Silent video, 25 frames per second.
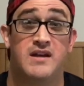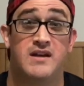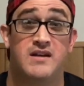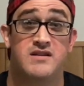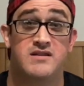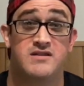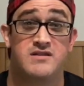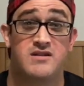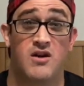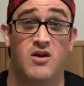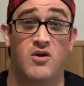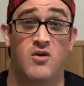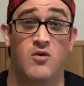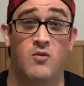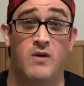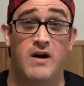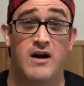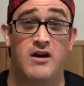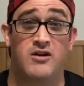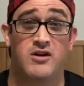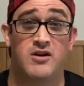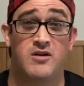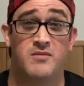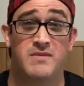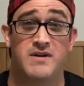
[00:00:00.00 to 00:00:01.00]
So
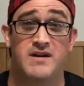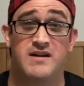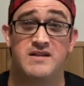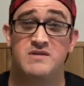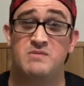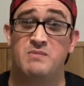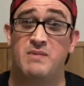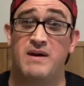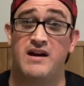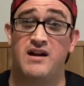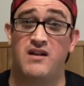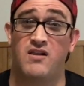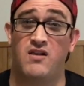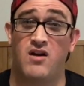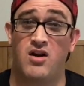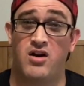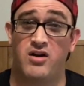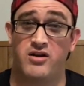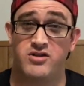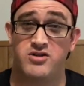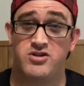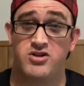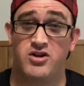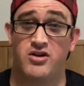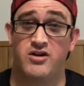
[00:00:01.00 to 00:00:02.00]
welcome. It's been a
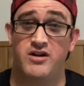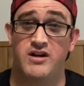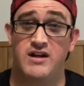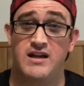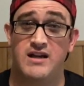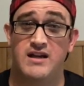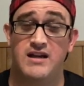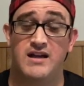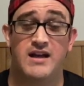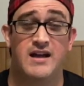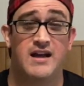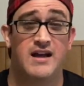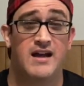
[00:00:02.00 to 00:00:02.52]
long journey.